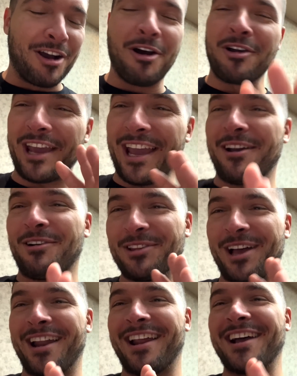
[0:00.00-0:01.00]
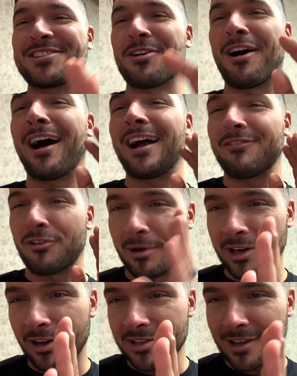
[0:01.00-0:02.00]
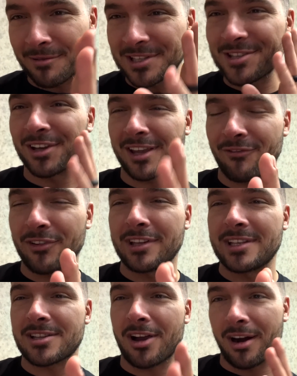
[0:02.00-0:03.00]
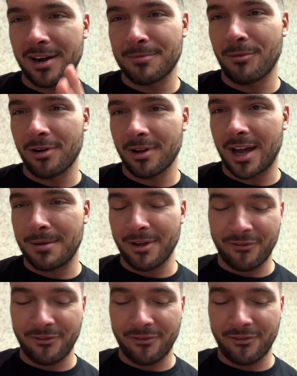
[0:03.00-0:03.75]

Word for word: Okay, hold on. So everyone knows I was looking for these carded Mortal Kombat